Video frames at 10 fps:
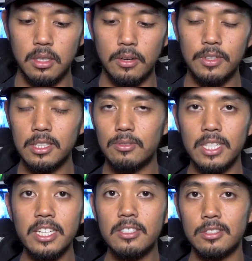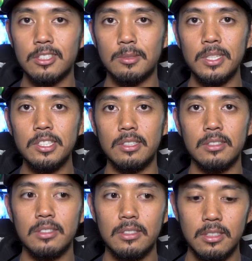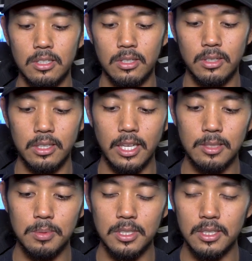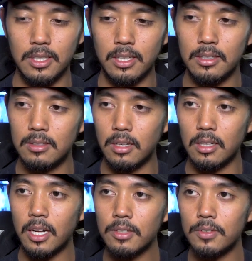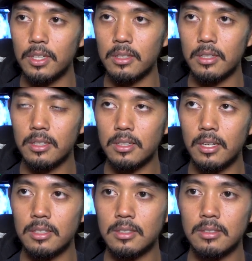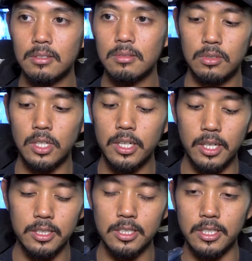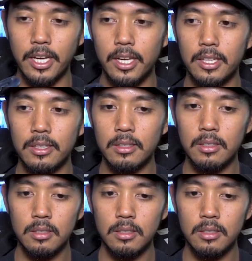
everything related to suspension, you know, and that's because, and a lot of it has trying to understand